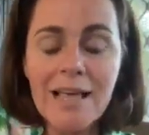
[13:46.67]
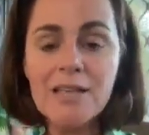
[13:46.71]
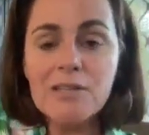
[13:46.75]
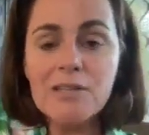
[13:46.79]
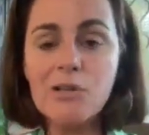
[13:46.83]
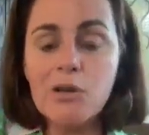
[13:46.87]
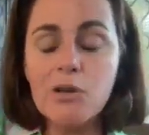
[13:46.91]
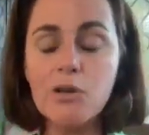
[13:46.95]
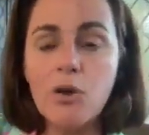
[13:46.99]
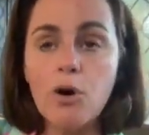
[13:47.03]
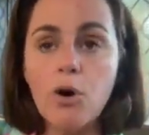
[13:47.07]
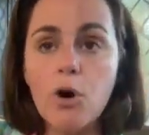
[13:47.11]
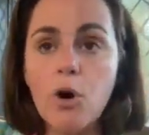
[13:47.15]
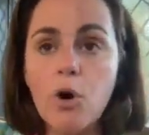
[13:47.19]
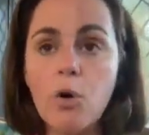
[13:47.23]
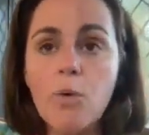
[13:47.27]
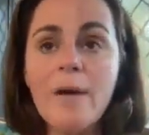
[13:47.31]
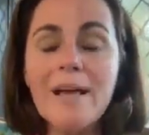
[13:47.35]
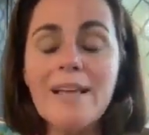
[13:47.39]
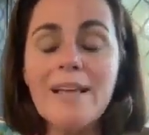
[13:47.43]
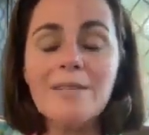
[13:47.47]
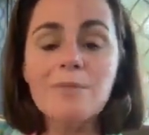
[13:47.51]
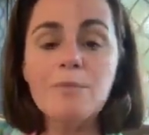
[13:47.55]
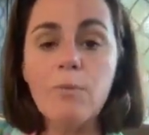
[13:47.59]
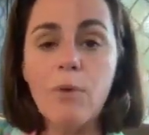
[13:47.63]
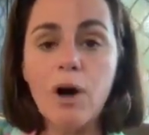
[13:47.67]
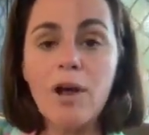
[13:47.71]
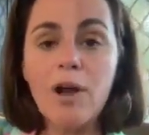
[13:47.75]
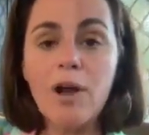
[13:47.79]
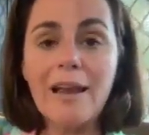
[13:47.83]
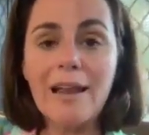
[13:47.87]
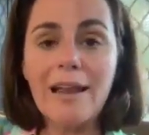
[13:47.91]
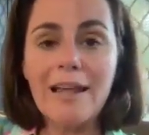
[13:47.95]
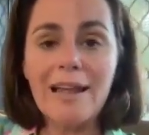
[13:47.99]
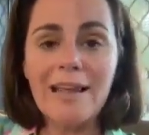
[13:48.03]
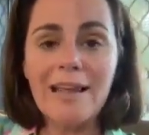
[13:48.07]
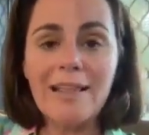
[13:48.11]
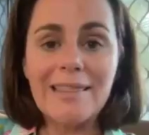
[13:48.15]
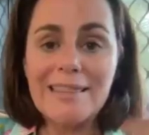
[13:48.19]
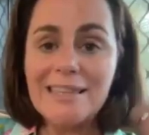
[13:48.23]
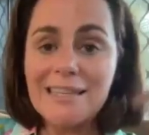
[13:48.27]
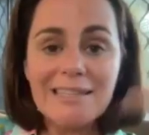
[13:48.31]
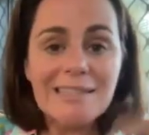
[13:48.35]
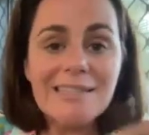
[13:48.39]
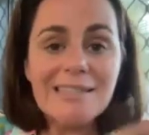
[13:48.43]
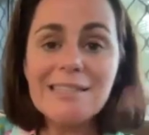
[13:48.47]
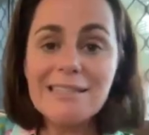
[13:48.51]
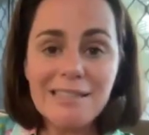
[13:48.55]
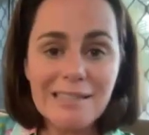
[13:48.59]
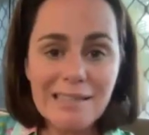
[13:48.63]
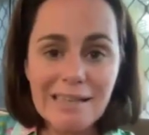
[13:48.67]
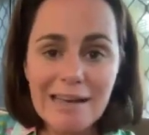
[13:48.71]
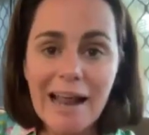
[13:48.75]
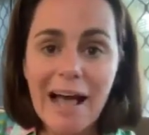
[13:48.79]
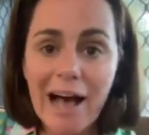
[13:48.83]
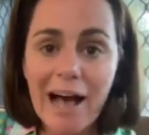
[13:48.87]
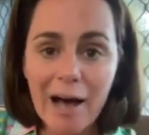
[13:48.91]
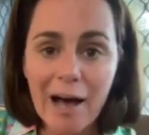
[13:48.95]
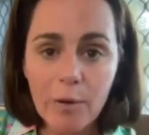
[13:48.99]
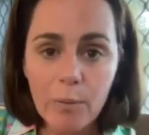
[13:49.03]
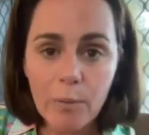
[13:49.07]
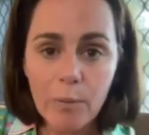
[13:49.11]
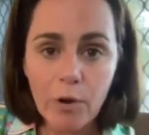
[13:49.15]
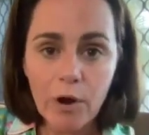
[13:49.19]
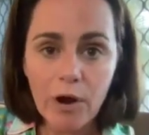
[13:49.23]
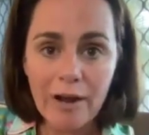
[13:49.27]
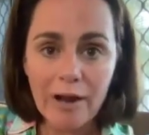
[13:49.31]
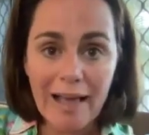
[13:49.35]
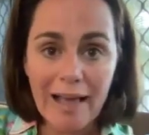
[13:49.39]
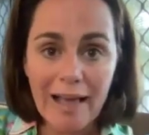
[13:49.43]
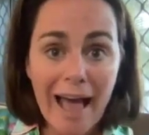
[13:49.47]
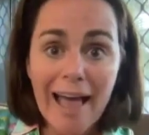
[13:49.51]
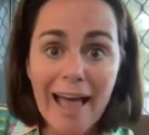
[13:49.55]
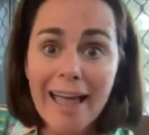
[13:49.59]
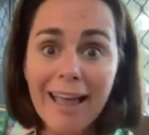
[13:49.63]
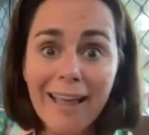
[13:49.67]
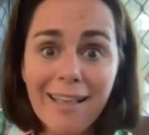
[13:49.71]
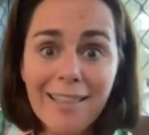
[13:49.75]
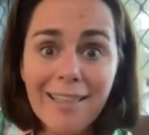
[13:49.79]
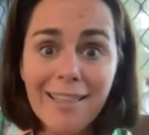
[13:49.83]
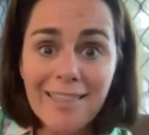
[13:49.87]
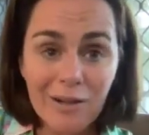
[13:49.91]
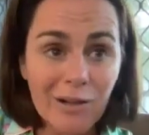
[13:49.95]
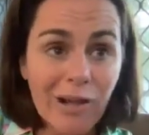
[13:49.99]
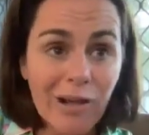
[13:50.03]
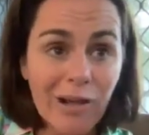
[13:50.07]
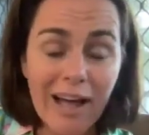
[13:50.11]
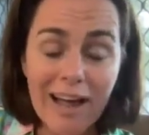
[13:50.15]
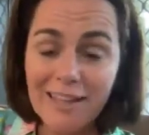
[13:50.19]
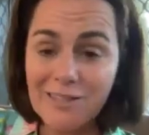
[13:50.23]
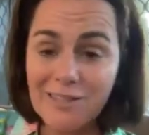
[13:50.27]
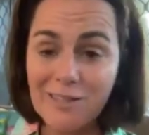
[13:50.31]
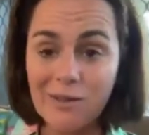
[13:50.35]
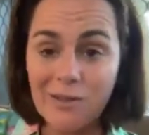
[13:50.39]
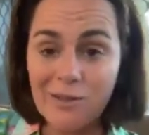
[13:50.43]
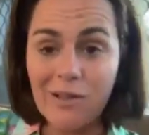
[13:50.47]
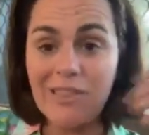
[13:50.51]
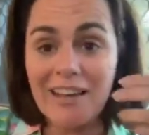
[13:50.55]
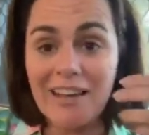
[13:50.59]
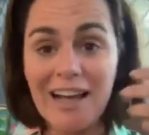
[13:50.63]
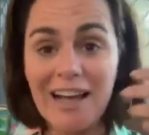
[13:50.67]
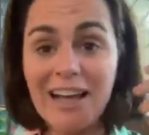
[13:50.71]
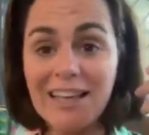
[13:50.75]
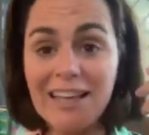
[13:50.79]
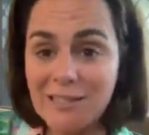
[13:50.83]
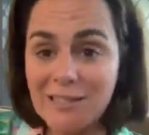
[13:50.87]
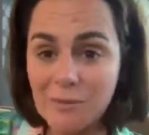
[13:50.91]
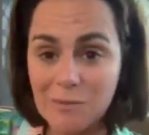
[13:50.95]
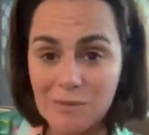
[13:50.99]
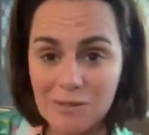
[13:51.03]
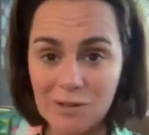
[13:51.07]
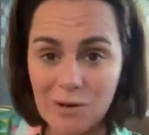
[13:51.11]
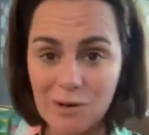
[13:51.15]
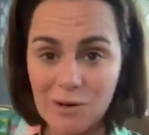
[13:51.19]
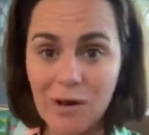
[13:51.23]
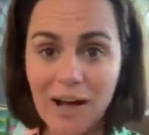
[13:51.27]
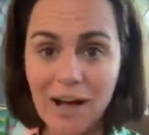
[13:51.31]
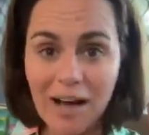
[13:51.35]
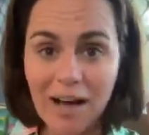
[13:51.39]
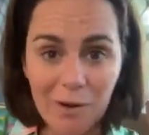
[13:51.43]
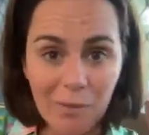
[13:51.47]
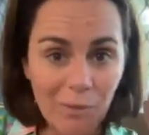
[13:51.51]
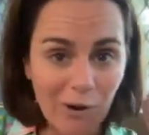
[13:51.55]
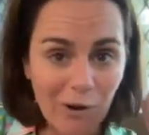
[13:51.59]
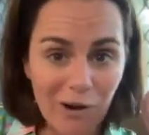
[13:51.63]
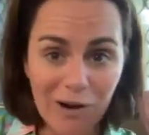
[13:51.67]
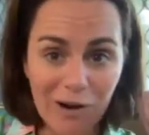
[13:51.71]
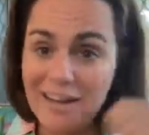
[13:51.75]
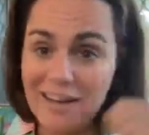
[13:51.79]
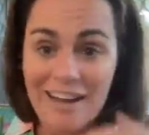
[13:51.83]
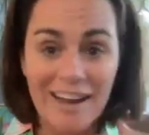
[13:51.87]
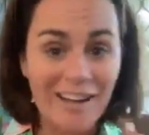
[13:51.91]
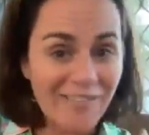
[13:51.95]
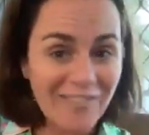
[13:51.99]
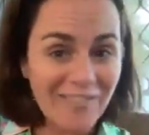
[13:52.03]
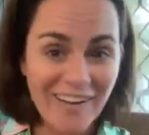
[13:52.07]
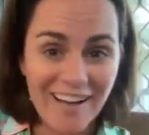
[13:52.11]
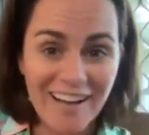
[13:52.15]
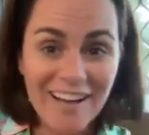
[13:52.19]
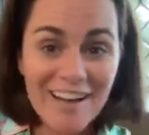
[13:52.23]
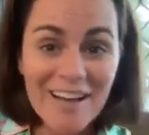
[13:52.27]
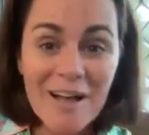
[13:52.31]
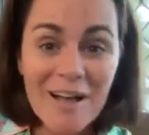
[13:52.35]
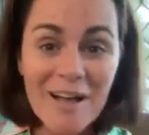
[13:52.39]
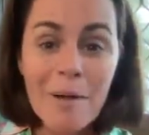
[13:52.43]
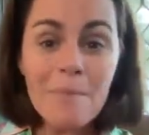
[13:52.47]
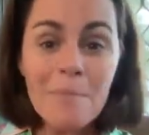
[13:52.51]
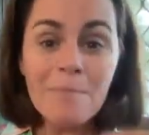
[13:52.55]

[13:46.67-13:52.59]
So you're always modeling, this isn't hard work. A, the customer's not hard work, never.